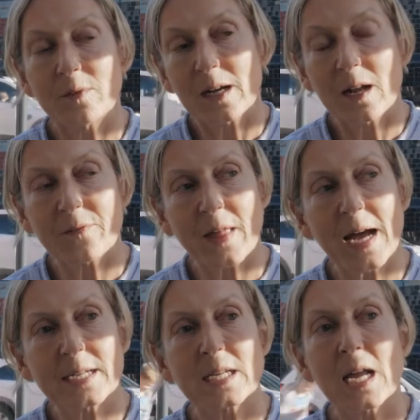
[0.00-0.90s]
really love
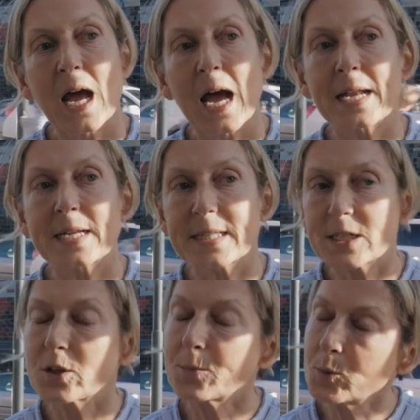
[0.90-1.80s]
that. And I sit
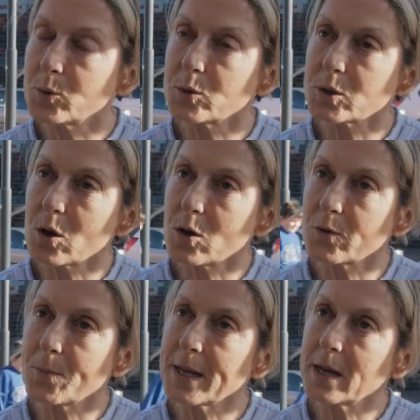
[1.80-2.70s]
on the board of
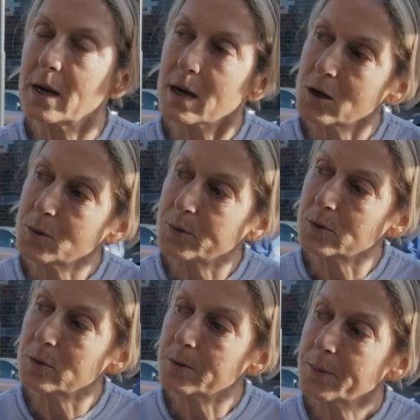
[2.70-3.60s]
a big
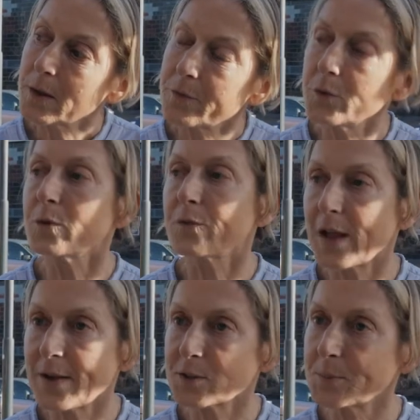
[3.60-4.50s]
global food and
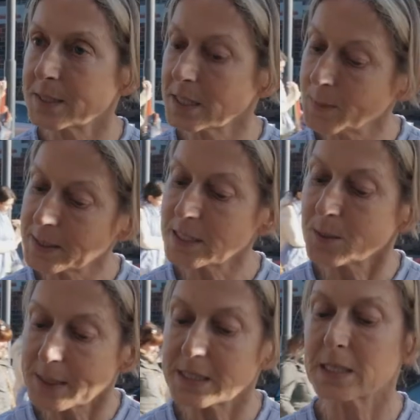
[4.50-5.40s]
flavours business,
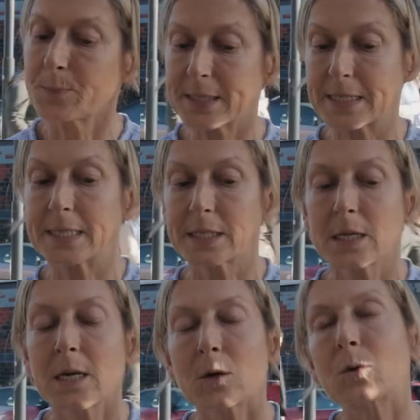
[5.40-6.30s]
business-to-business business,
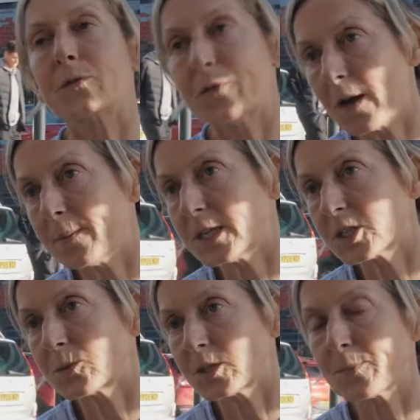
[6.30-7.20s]
called
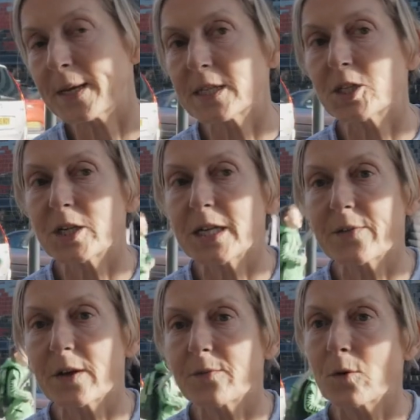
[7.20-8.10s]
Firmenich, which is based in
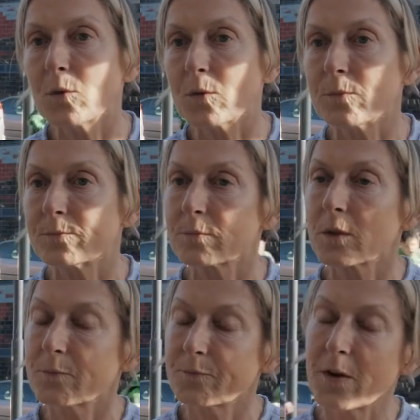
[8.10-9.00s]
Geneva, all
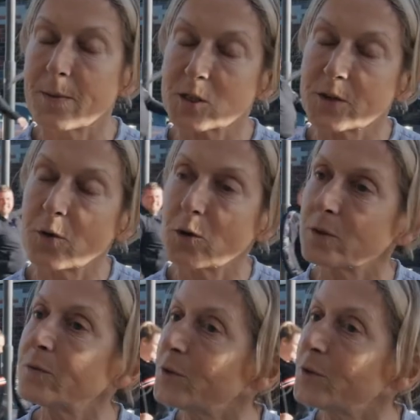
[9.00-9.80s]
very much involved in the